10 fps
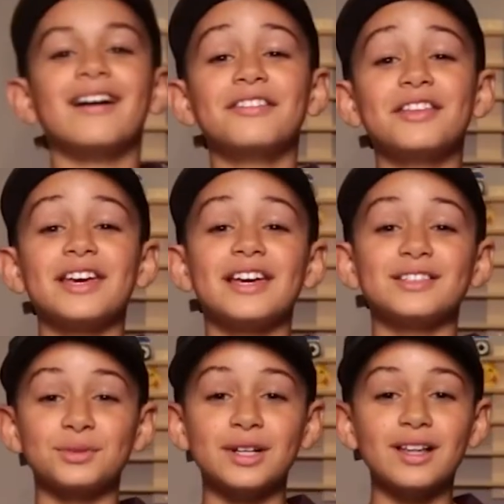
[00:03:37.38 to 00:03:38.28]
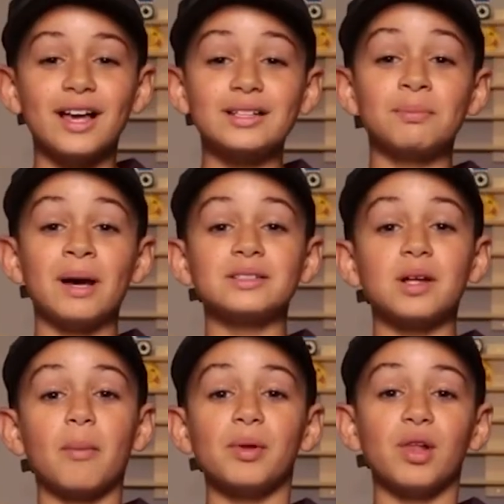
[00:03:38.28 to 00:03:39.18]
The Israelites messed
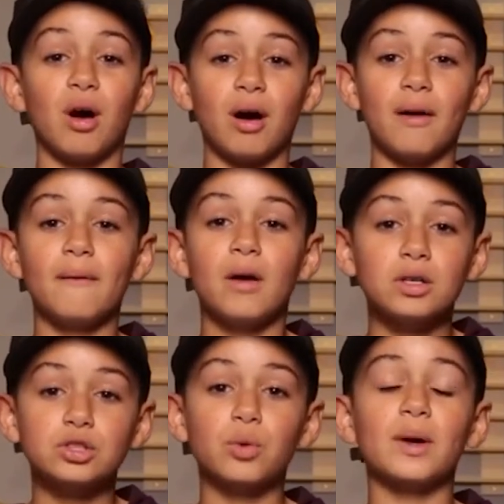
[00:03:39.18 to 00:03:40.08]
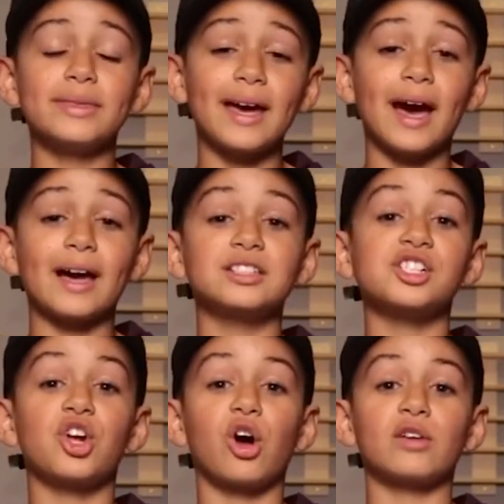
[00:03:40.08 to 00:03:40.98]
up a lot, so when they
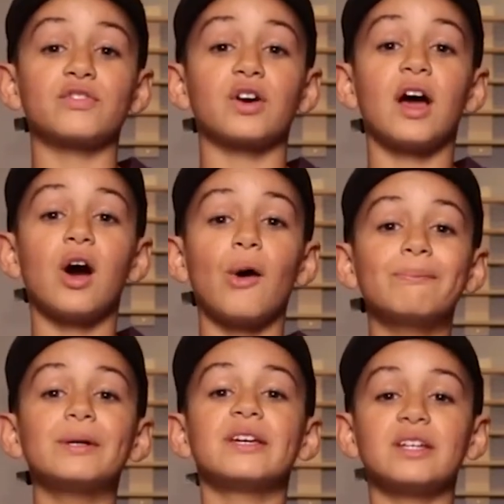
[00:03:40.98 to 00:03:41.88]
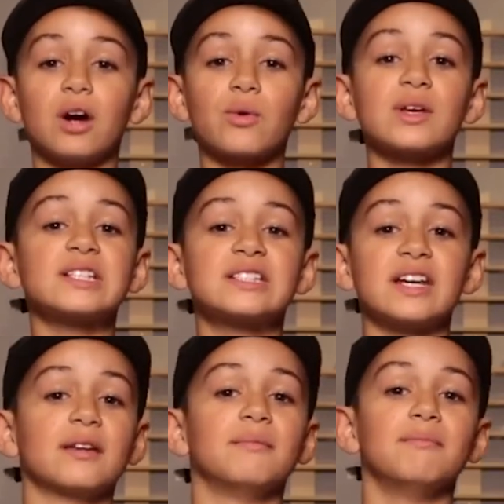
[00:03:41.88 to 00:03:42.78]
asked God for help, he always did.